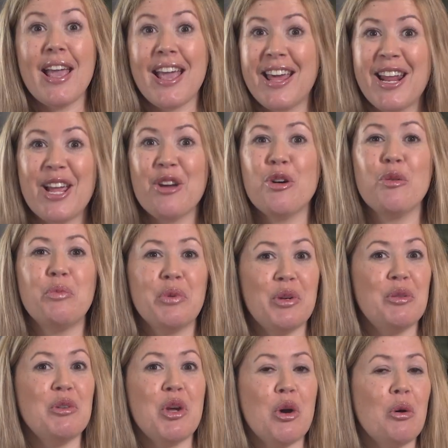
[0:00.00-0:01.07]
And I hope
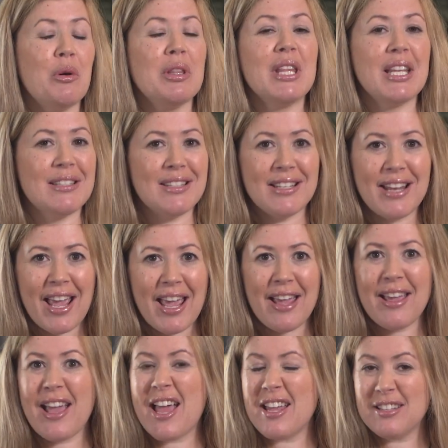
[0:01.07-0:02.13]
you know that
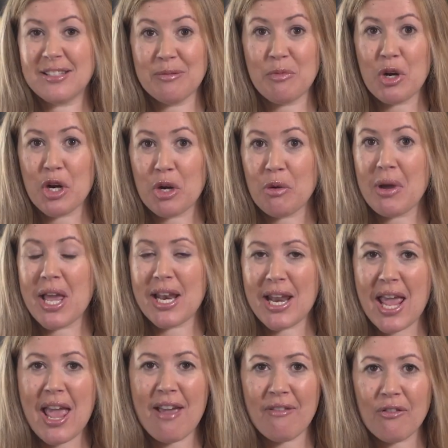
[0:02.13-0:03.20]
today and tomorrow
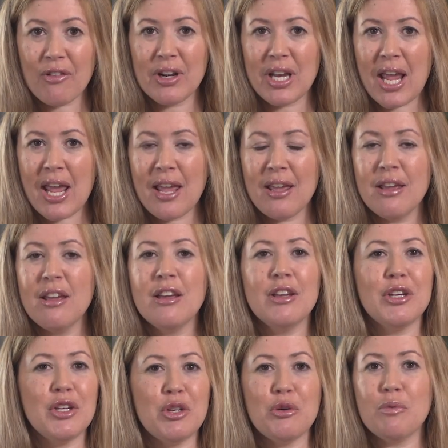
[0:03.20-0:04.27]
and every day,
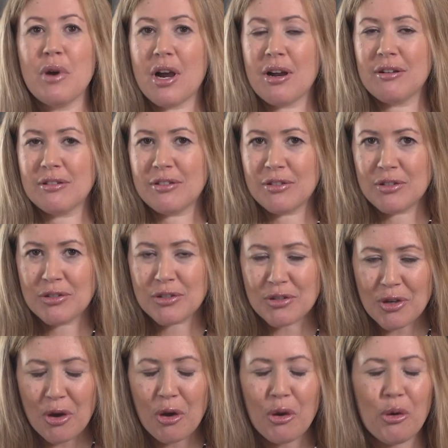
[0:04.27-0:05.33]
you are
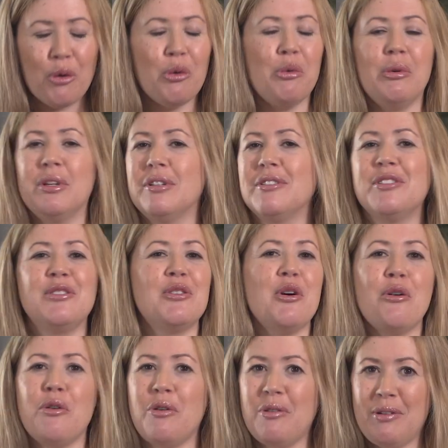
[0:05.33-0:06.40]
so,
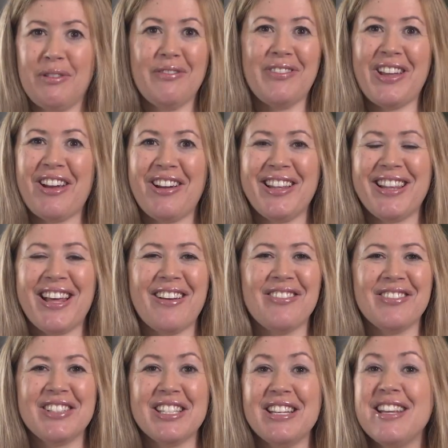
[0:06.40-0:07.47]
so very
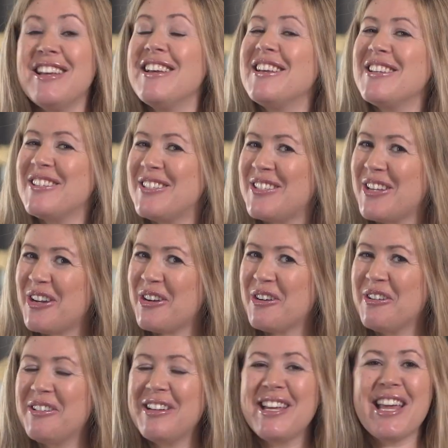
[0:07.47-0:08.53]
loved.
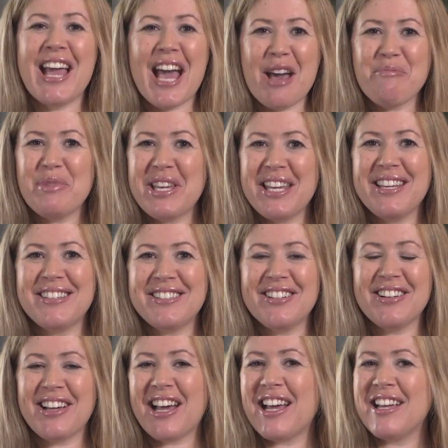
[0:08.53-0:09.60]
So happy
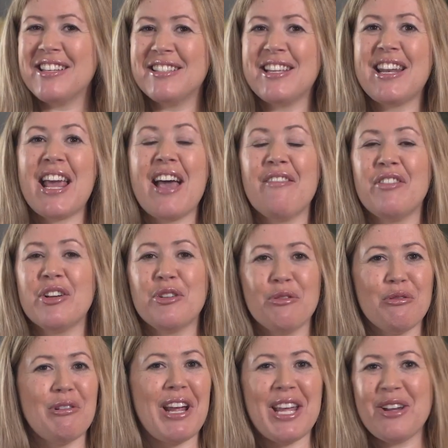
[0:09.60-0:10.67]
Easter, guys, and have a
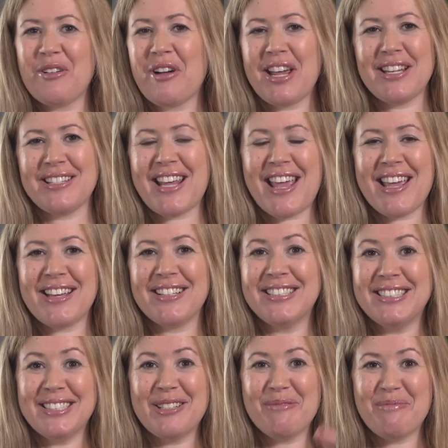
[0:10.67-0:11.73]
great, great day.
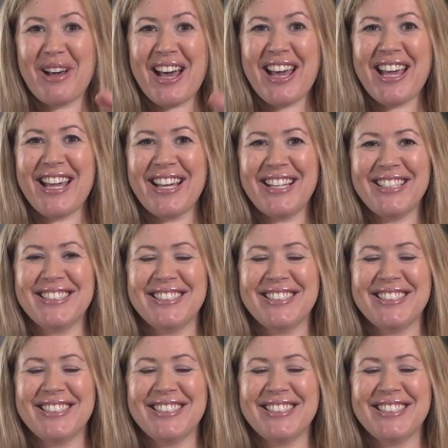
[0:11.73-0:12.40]
Bye.